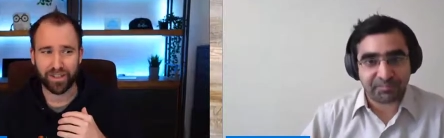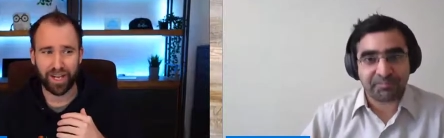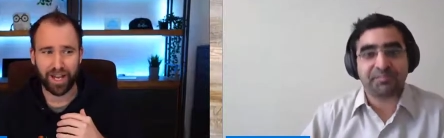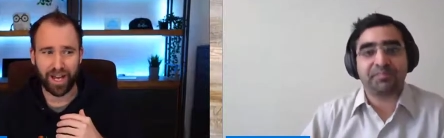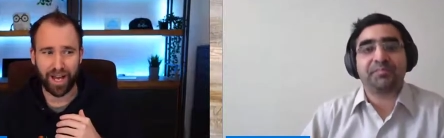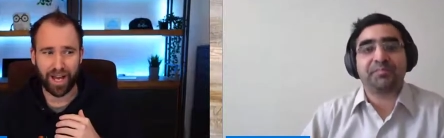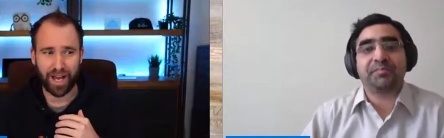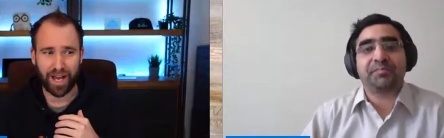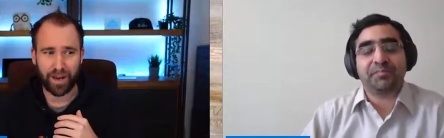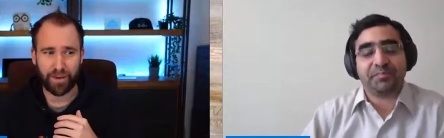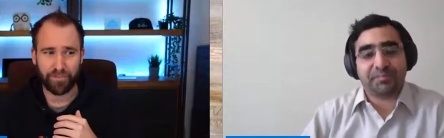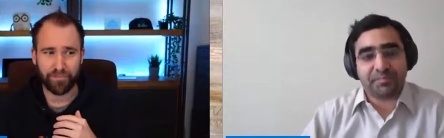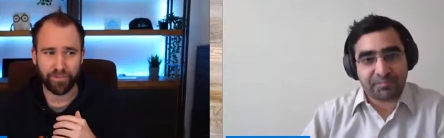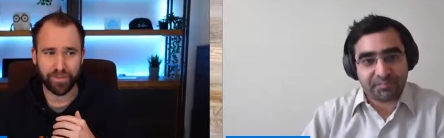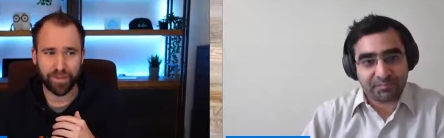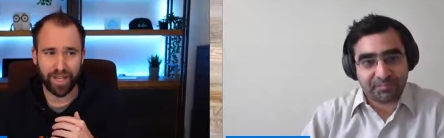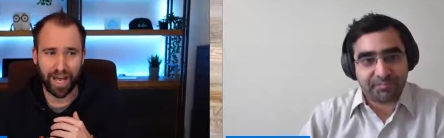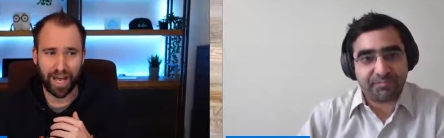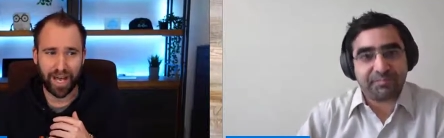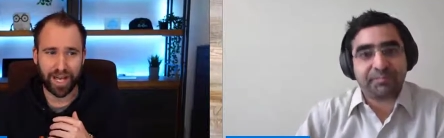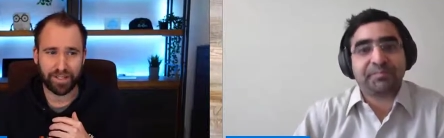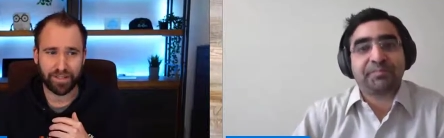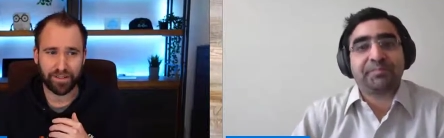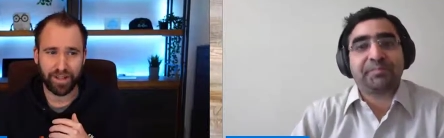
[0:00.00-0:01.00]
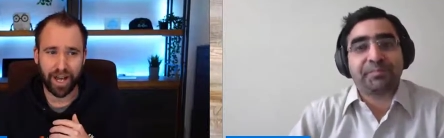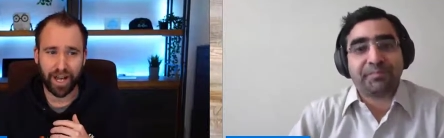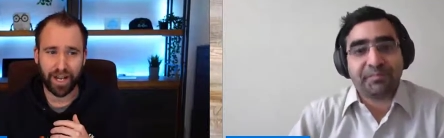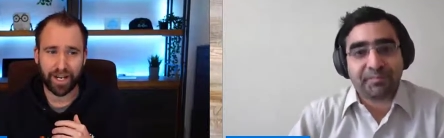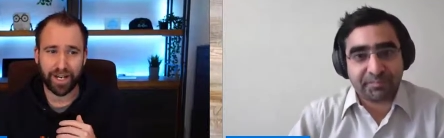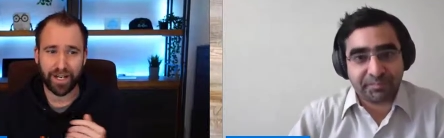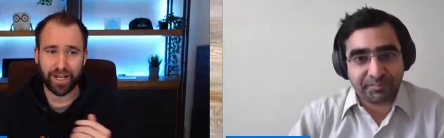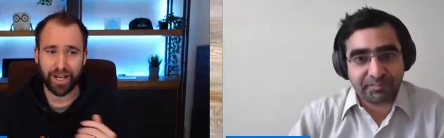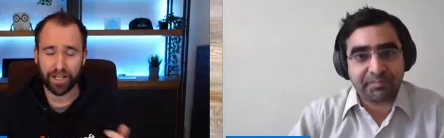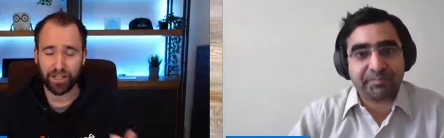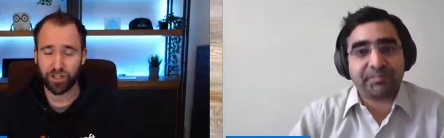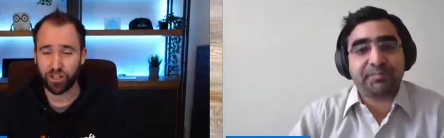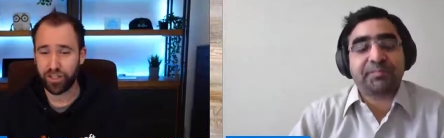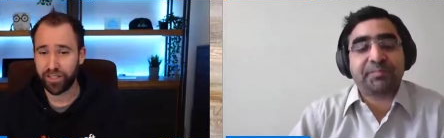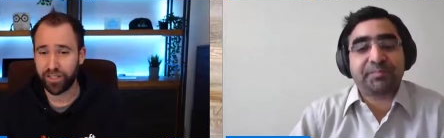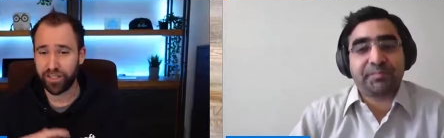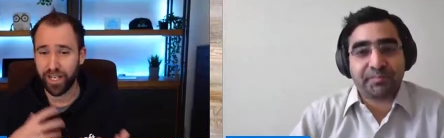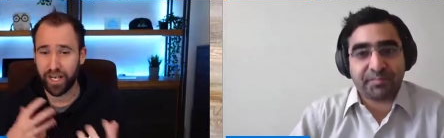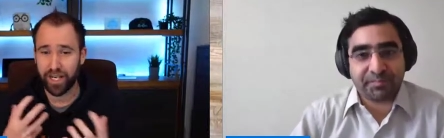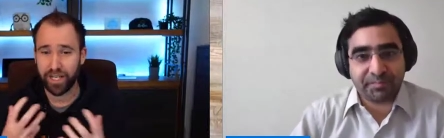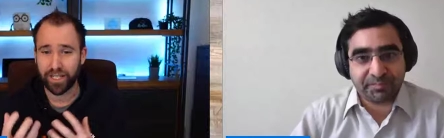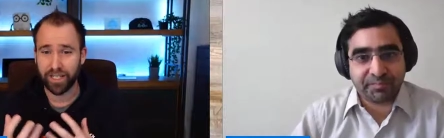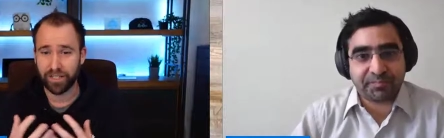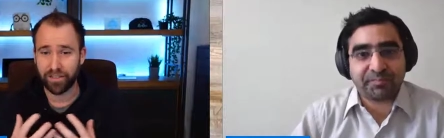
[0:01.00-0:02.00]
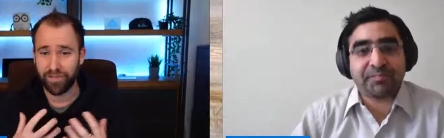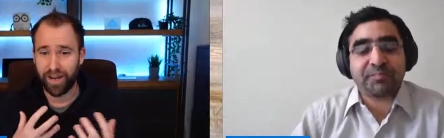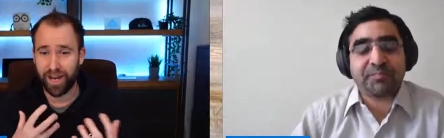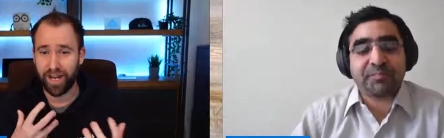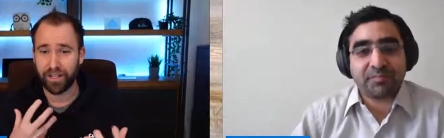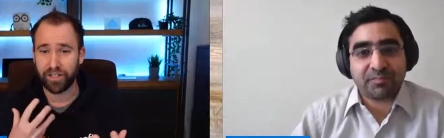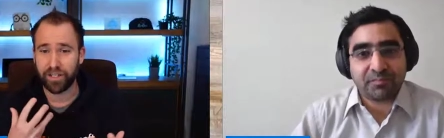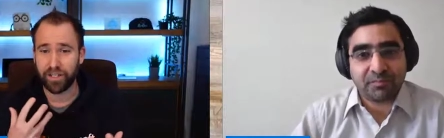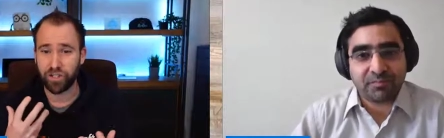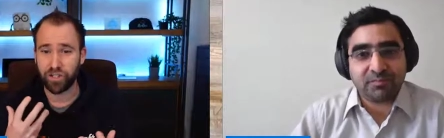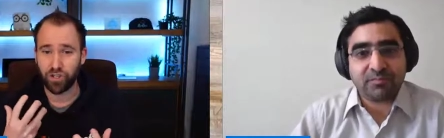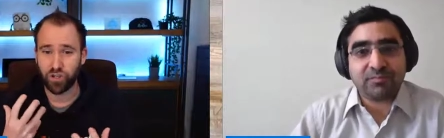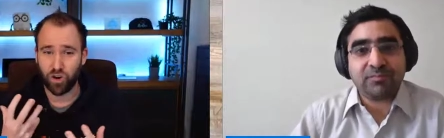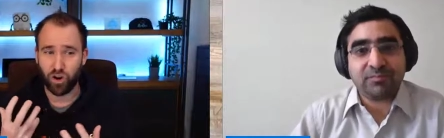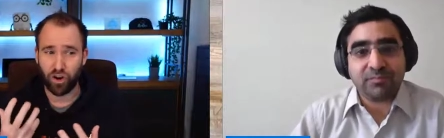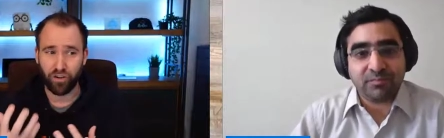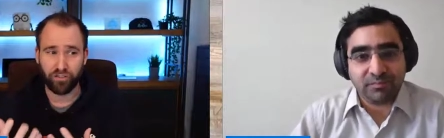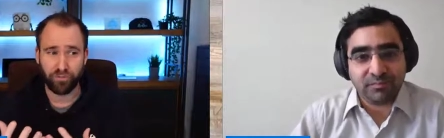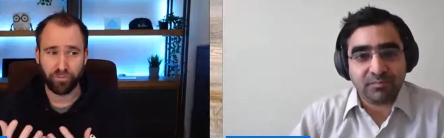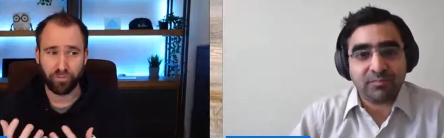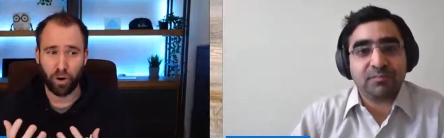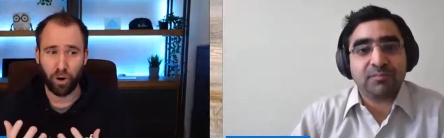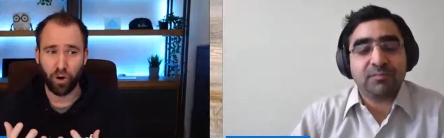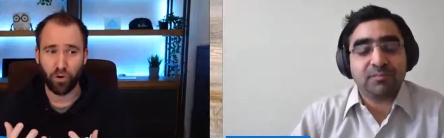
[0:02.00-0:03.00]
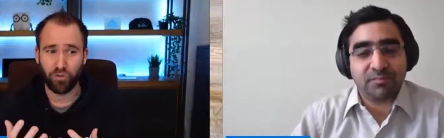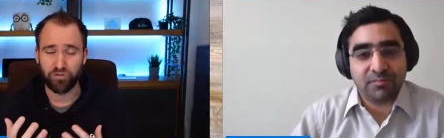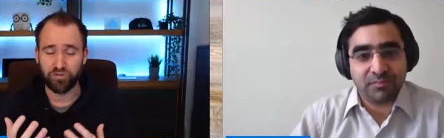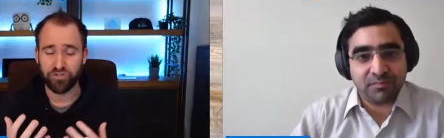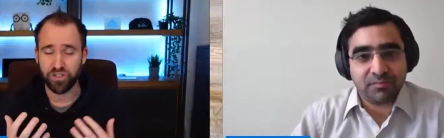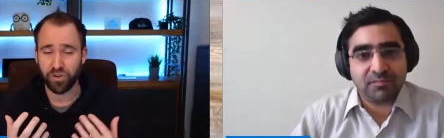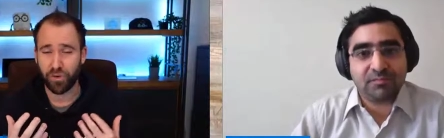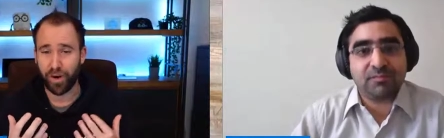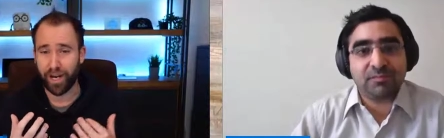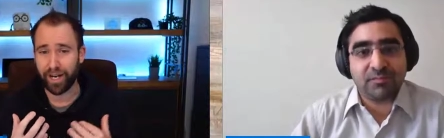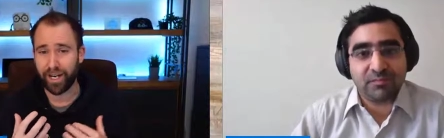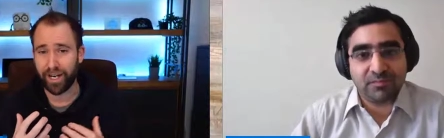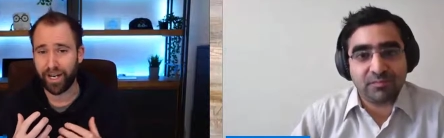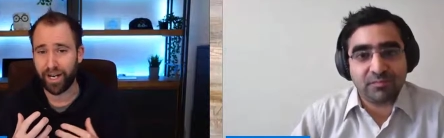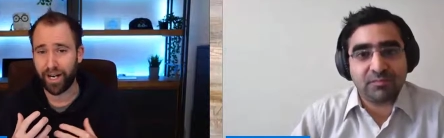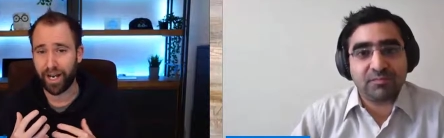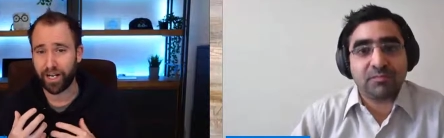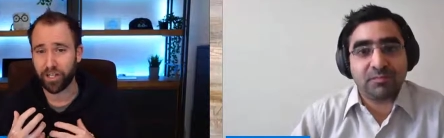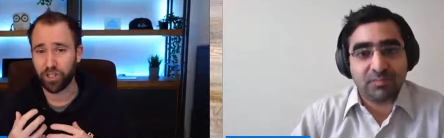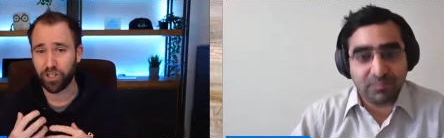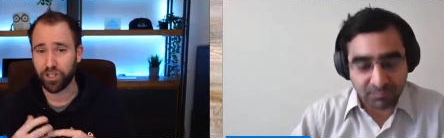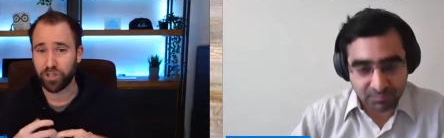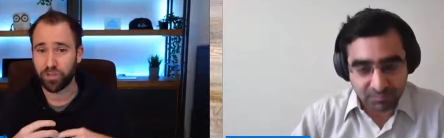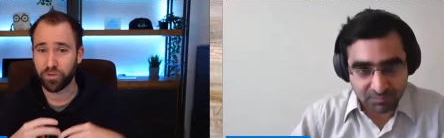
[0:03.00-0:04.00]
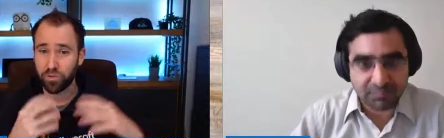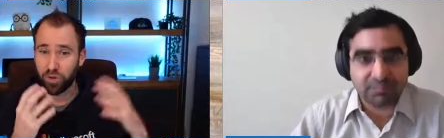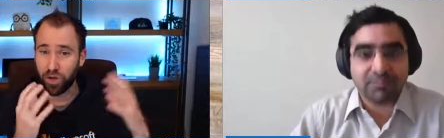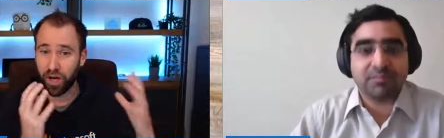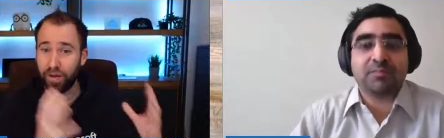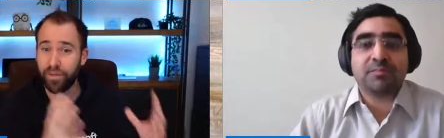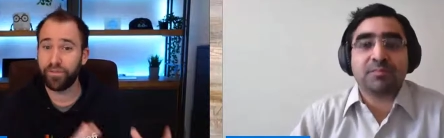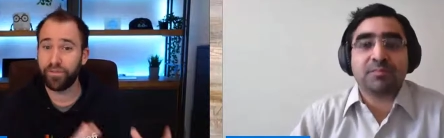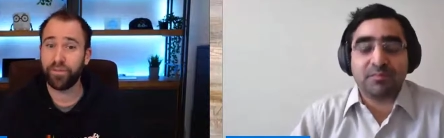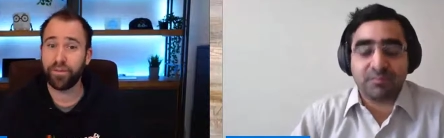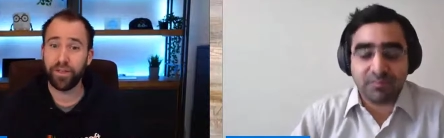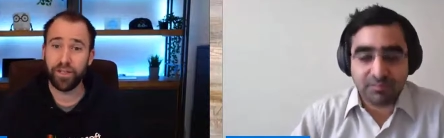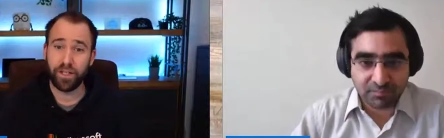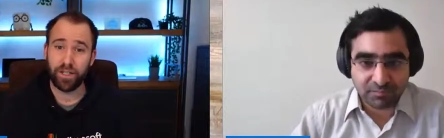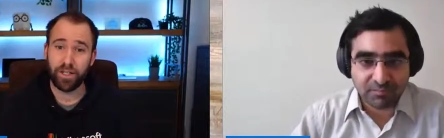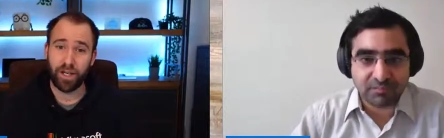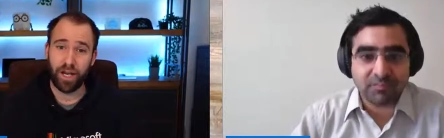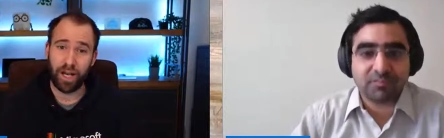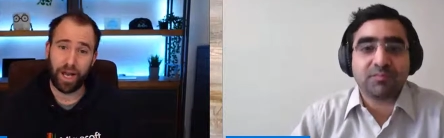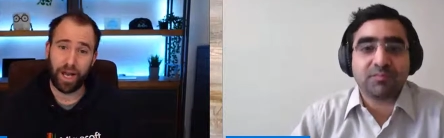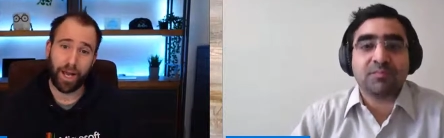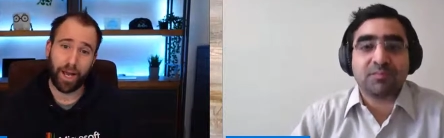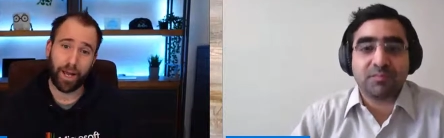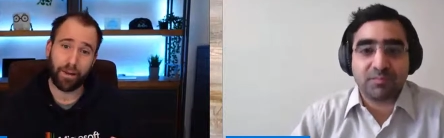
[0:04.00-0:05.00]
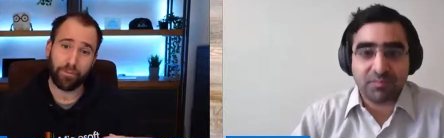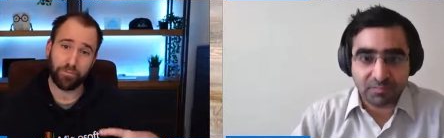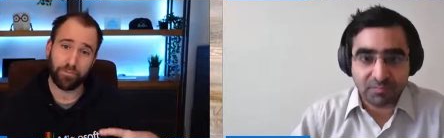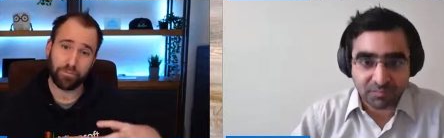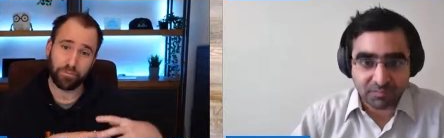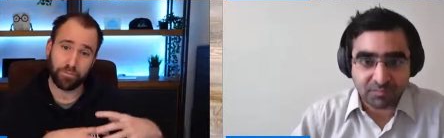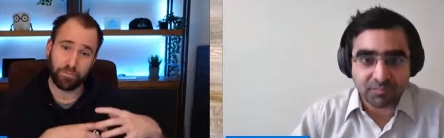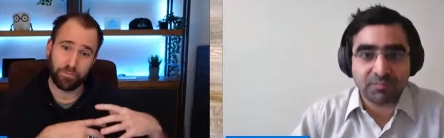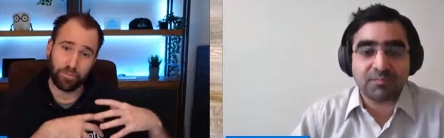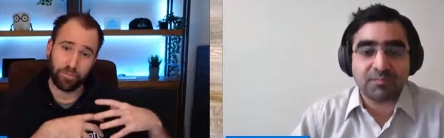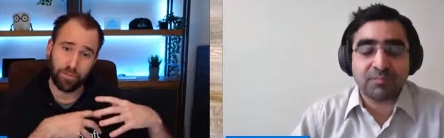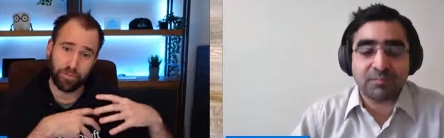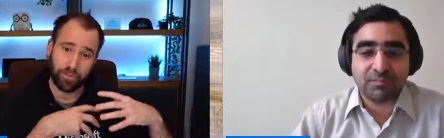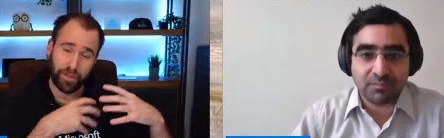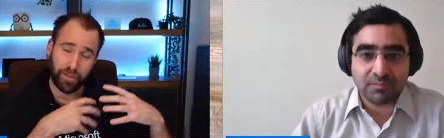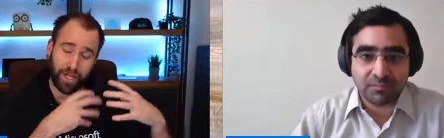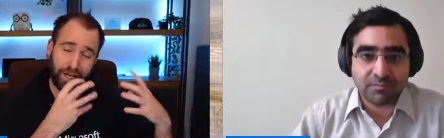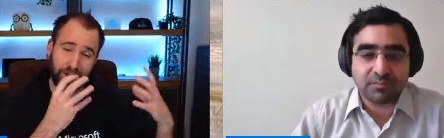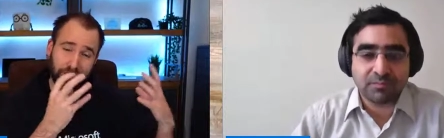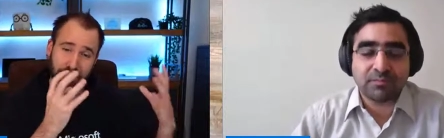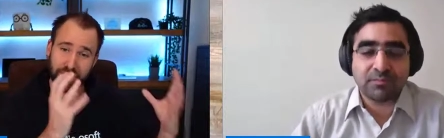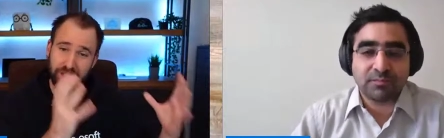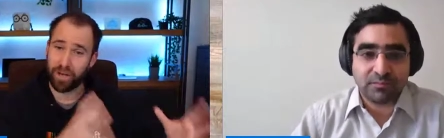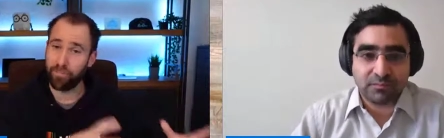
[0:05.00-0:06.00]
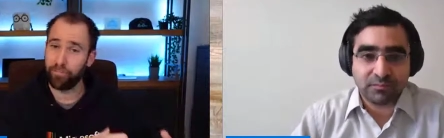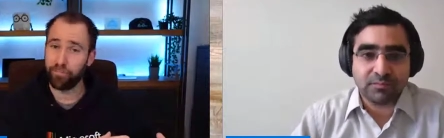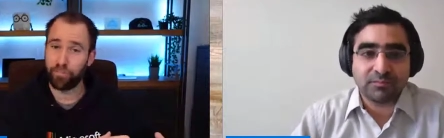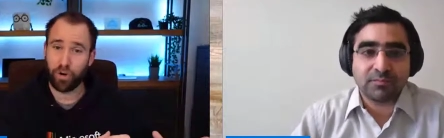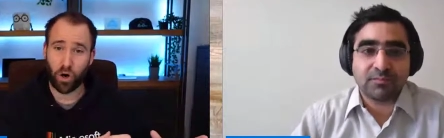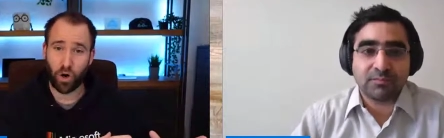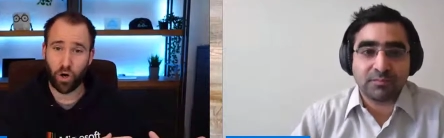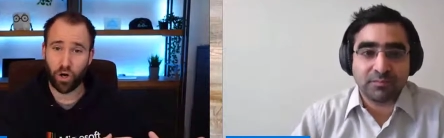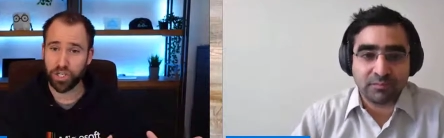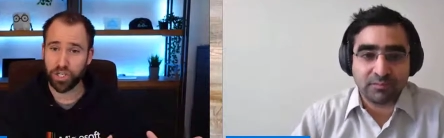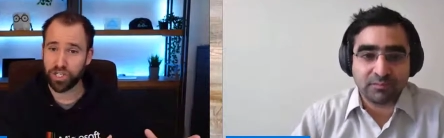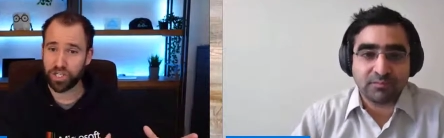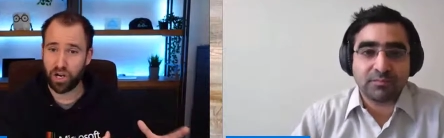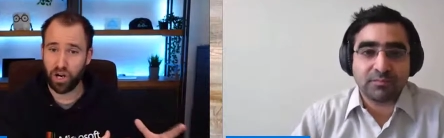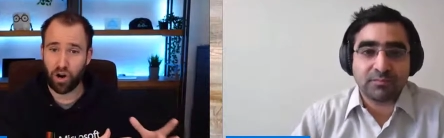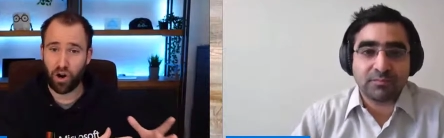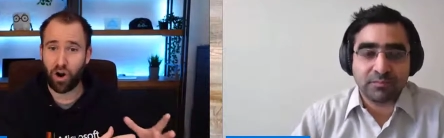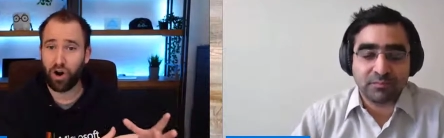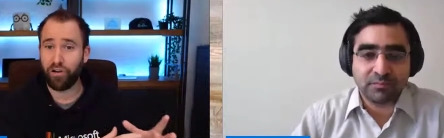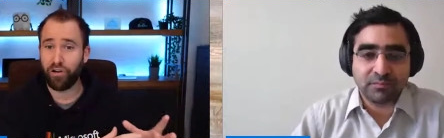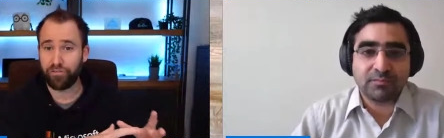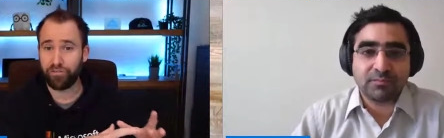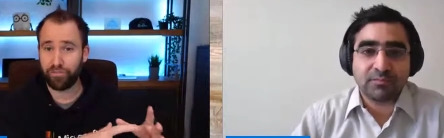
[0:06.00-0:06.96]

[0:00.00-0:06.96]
Speaker 1: um, that I can actually take advantage of both. So I can actually run, um, again, some parts of